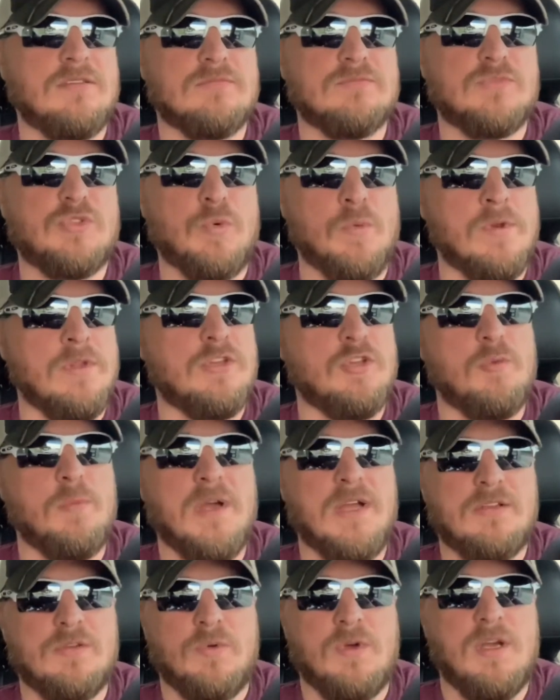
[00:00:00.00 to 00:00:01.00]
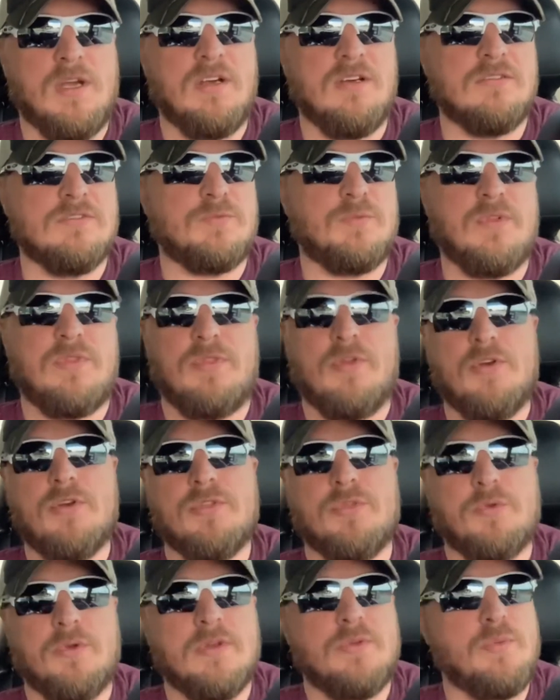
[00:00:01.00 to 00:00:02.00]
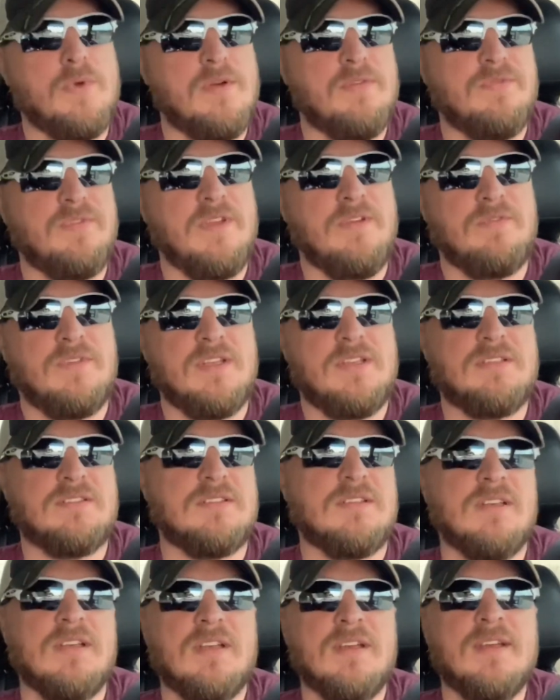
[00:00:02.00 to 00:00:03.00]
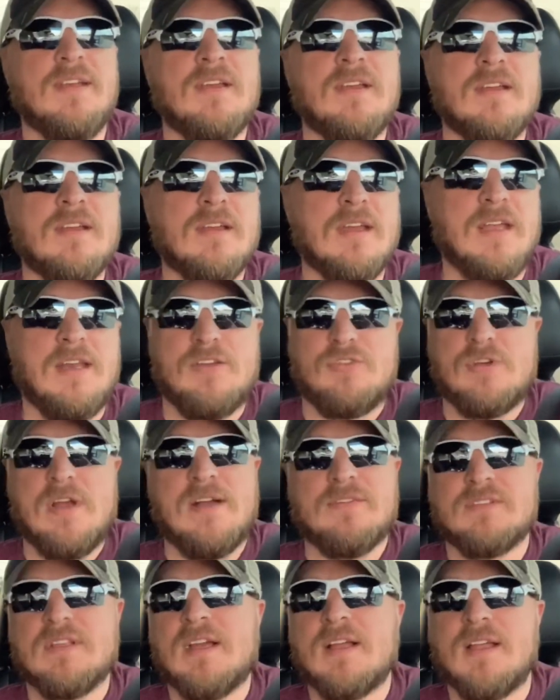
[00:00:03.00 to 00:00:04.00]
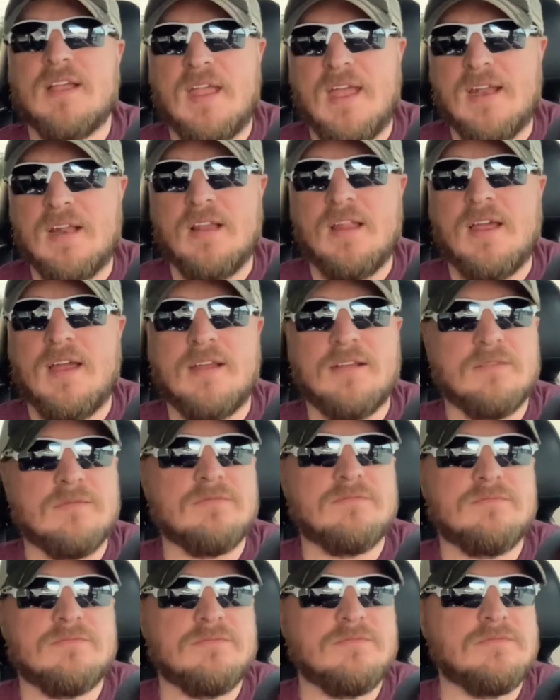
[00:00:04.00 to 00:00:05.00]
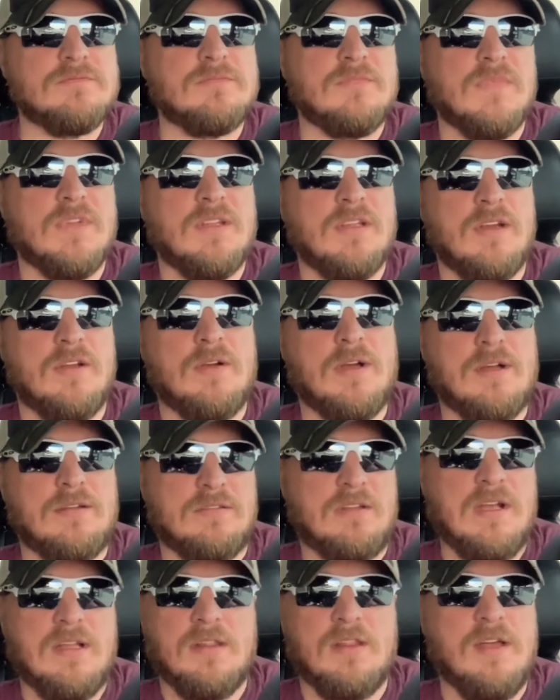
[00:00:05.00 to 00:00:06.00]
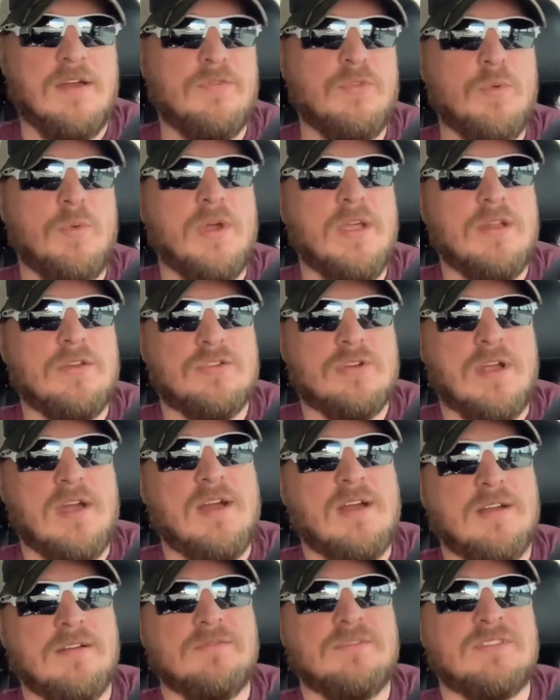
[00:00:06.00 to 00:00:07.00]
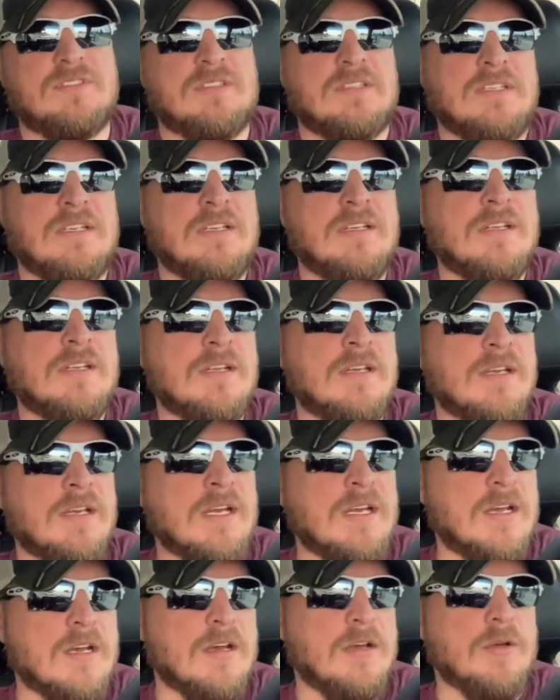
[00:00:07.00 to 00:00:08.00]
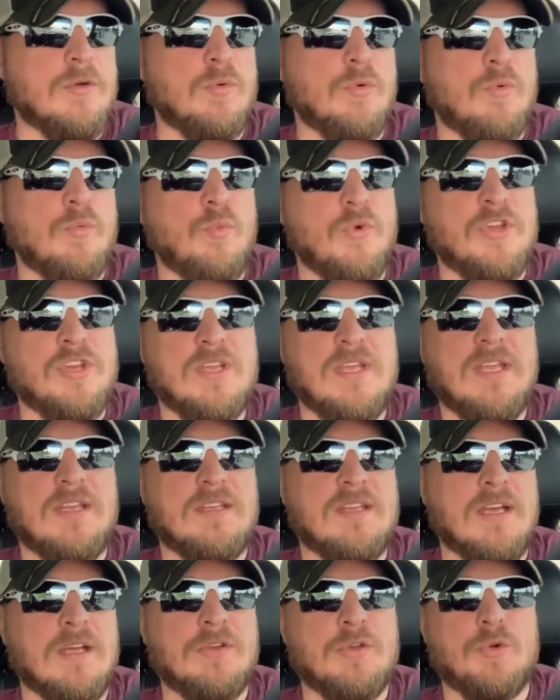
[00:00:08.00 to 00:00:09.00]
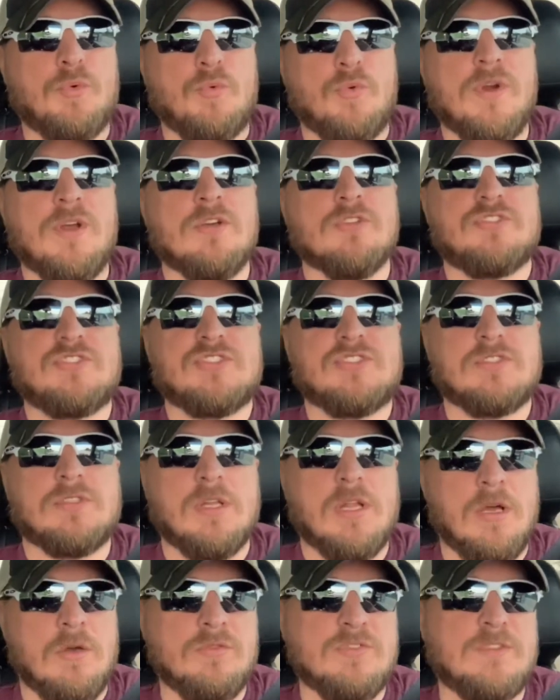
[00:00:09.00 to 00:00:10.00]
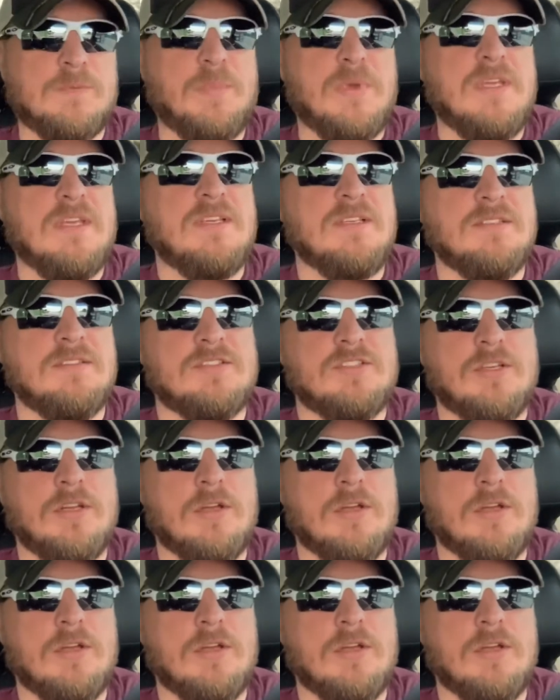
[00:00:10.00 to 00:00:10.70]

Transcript: 22x12s with 33-12.50s, and it drives like a Cadillac. I love the way it drives. When you get down to real slow speeds,